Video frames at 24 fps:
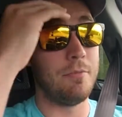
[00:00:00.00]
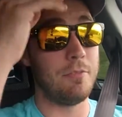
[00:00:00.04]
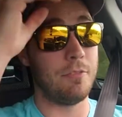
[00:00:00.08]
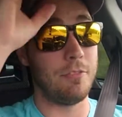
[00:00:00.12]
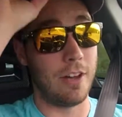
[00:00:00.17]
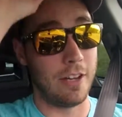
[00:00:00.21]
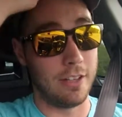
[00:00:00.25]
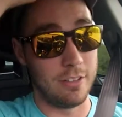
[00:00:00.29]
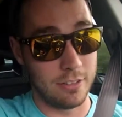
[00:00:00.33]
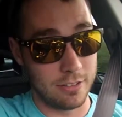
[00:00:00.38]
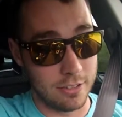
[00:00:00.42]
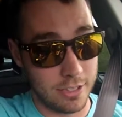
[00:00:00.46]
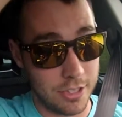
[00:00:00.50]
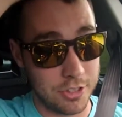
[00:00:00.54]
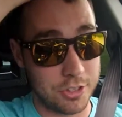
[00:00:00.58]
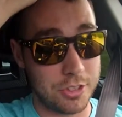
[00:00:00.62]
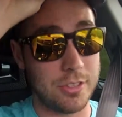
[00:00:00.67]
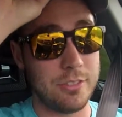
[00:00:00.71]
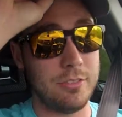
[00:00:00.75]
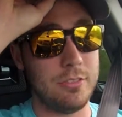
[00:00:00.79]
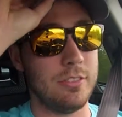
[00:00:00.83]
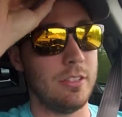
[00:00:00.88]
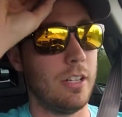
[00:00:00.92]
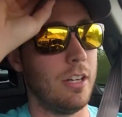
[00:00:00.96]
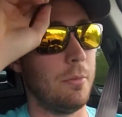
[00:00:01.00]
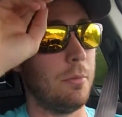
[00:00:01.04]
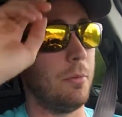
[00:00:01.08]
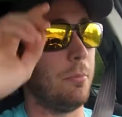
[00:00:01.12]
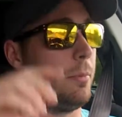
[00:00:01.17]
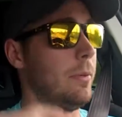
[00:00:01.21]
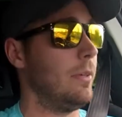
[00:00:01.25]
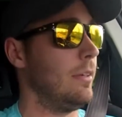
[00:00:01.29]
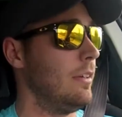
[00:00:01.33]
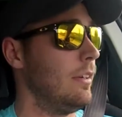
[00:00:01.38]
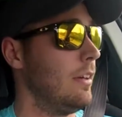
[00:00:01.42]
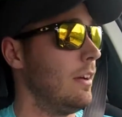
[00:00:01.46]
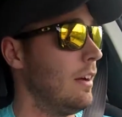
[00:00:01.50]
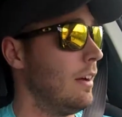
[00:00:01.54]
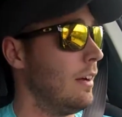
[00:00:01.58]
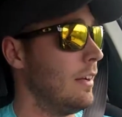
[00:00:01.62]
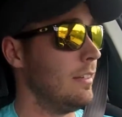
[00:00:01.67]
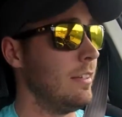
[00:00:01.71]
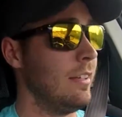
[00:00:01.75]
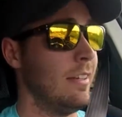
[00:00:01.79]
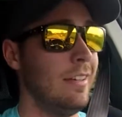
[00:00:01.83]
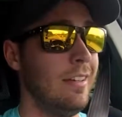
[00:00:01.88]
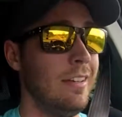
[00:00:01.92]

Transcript: final edition up at PEI,